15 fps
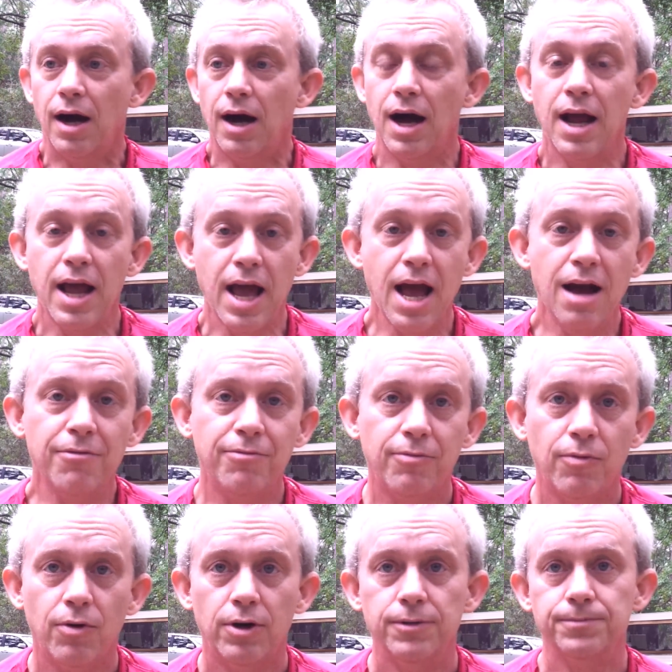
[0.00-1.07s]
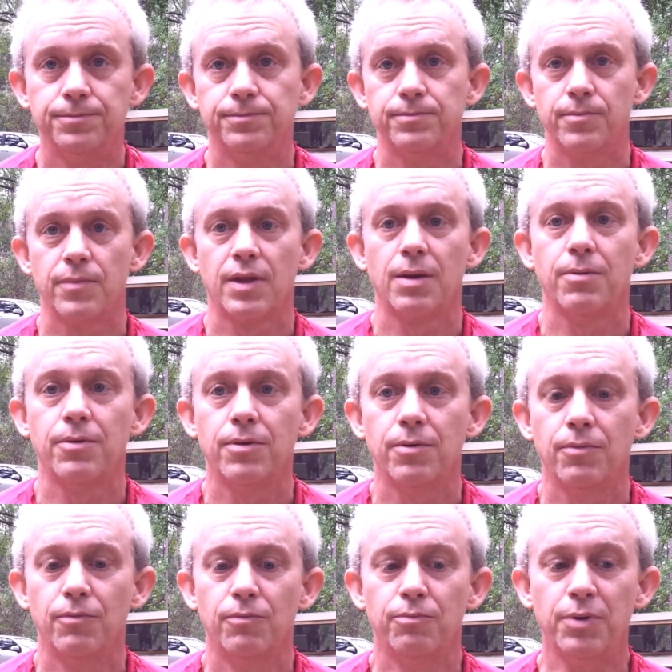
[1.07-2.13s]
I have one.
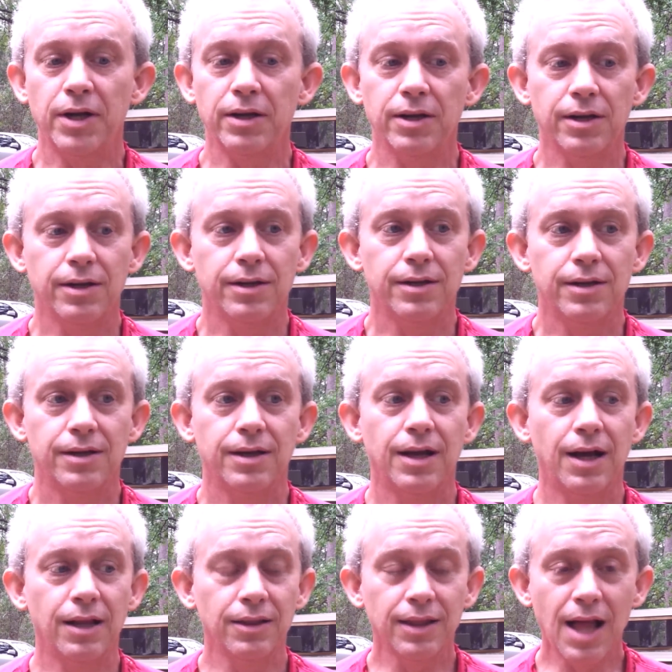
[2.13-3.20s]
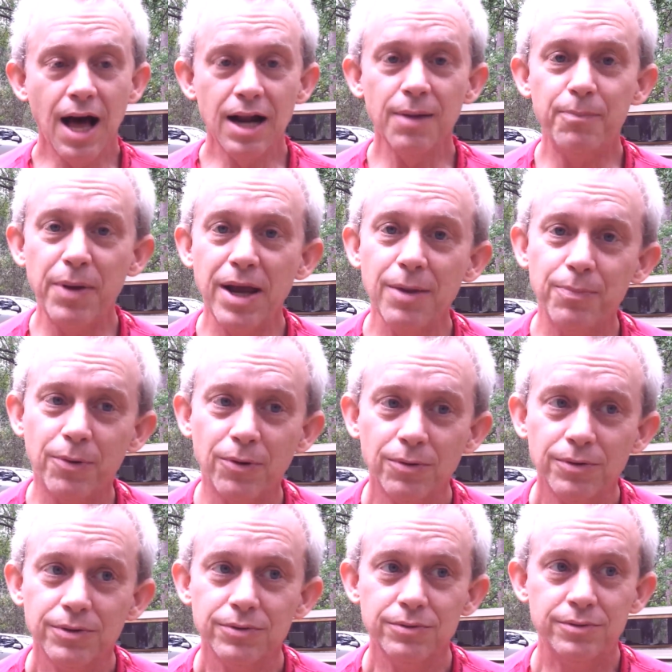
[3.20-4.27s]
But a lot of people
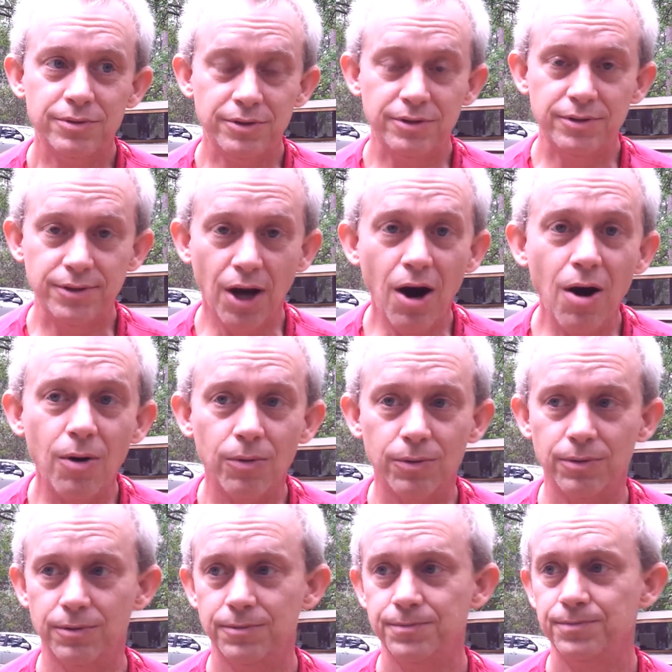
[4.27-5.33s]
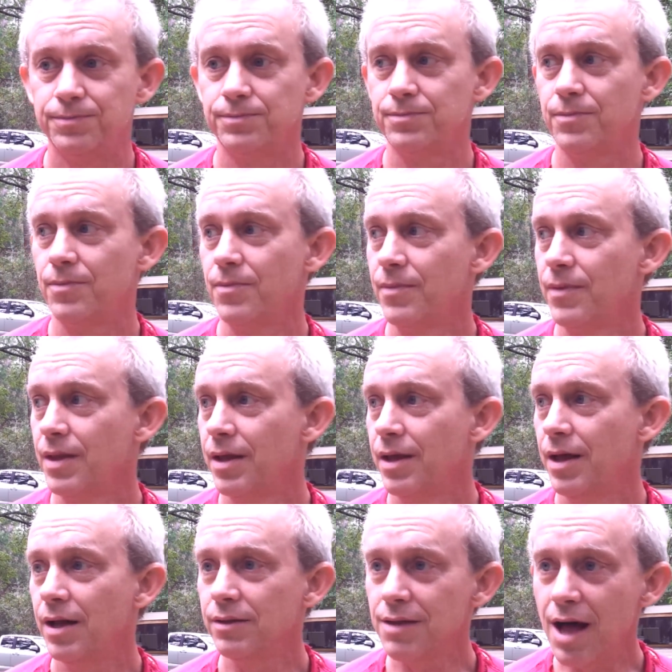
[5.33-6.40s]
don't.
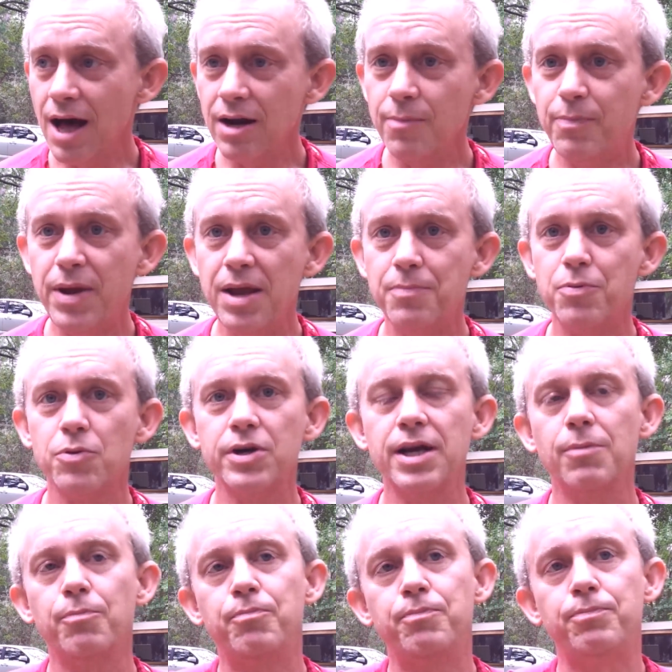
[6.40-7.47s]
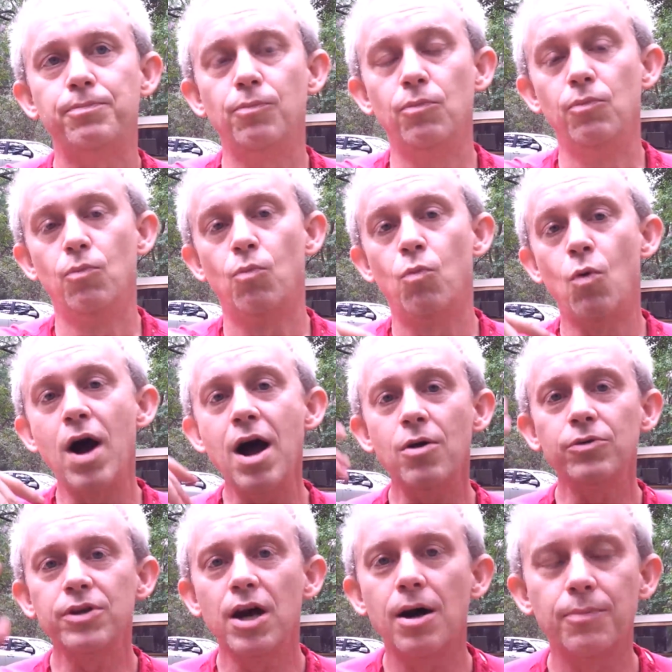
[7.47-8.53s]
A lot of people get
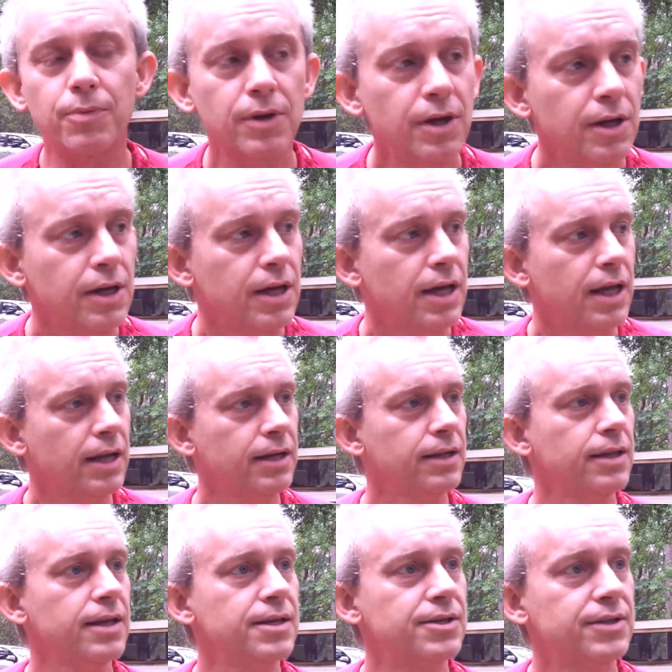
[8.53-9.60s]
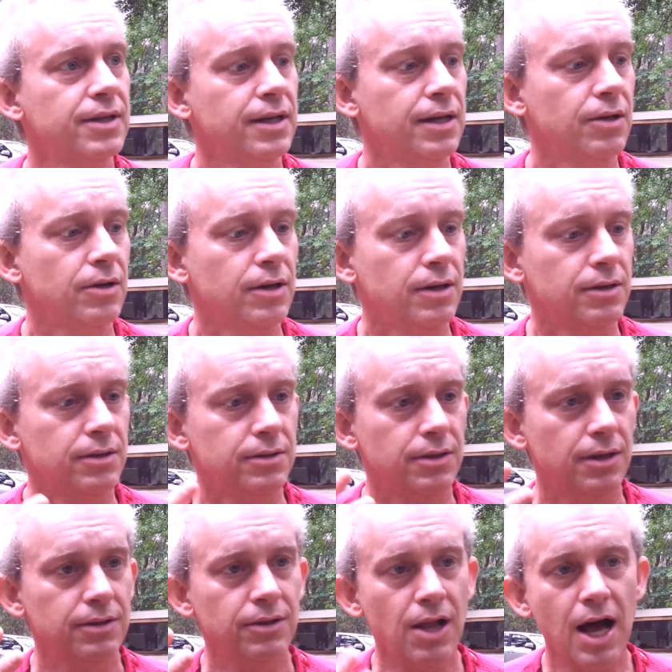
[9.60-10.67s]
wound up into this
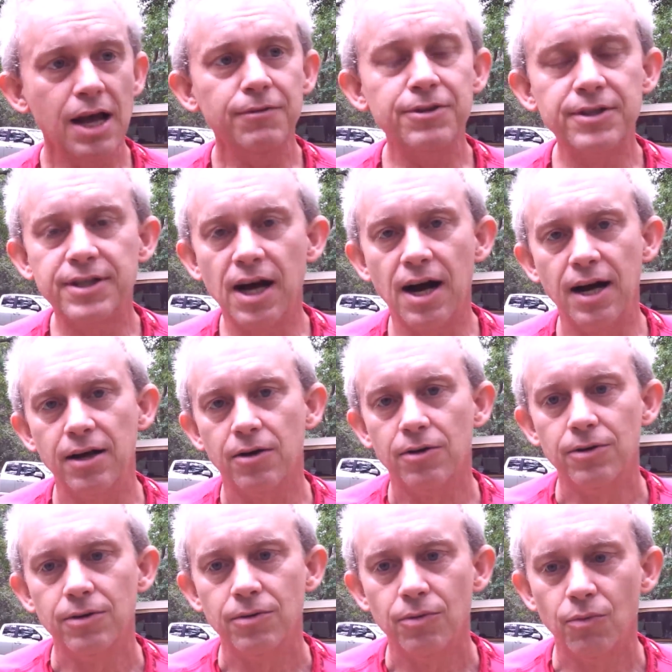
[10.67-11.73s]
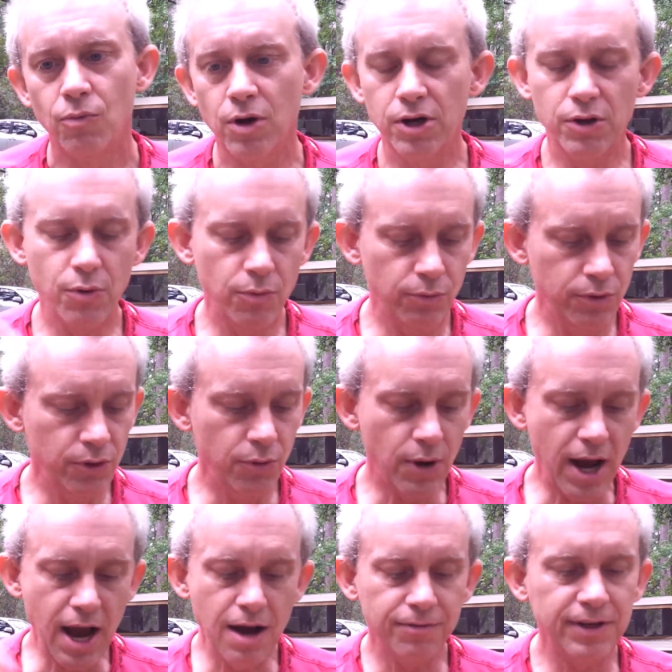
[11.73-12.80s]
lifestyle where you
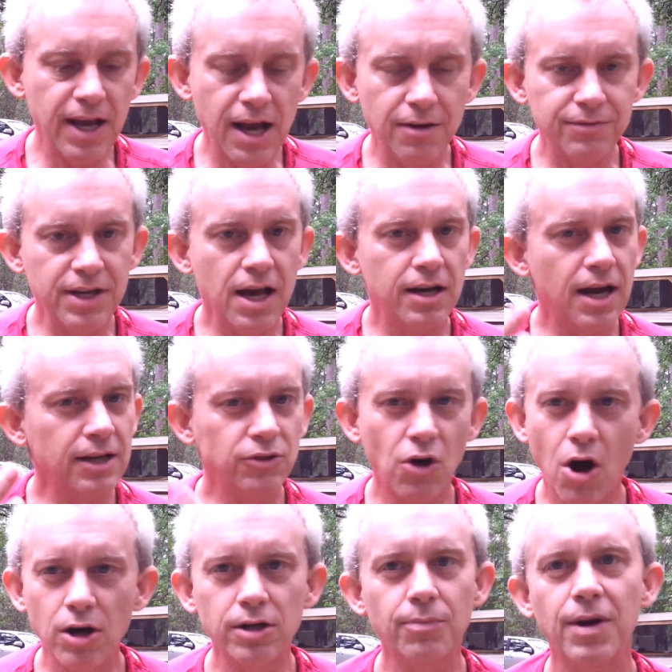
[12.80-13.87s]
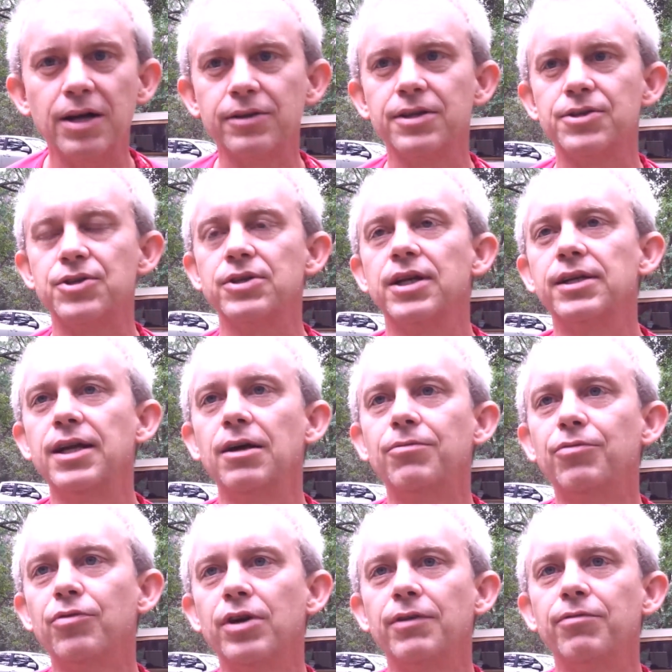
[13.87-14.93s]
have to have debt. I talked about this in the
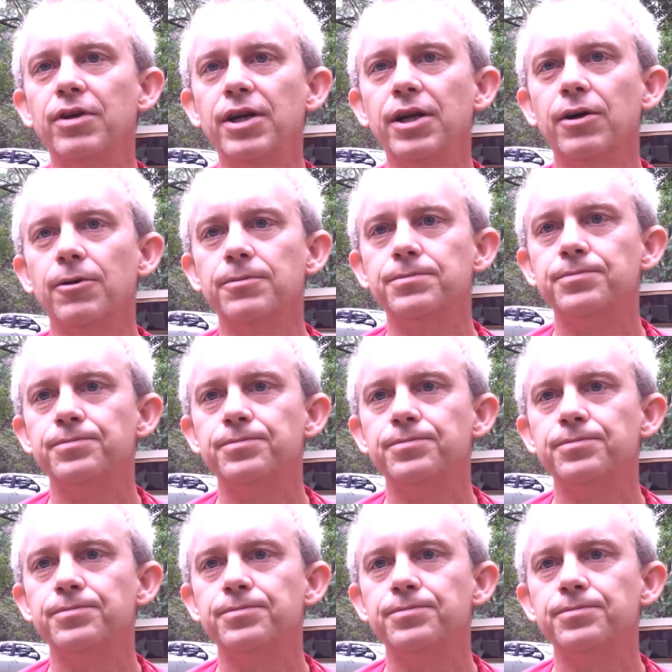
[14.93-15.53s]
debt-free video.